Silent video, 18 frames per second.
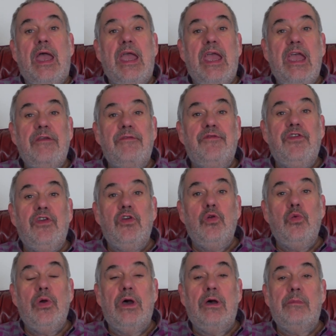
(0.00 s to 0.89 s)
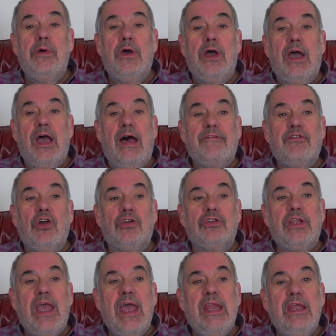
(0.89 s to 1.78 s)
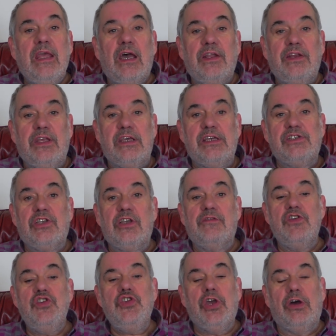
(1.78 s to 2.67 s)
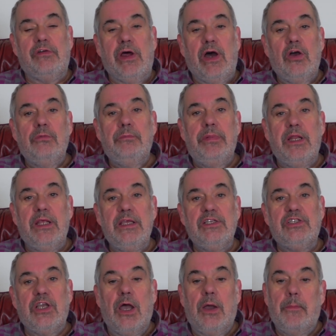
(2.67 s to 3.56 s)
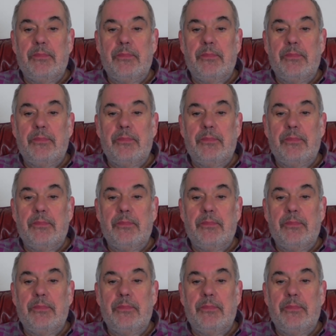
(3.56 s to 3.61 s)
If you um, have got any ideas of your own, please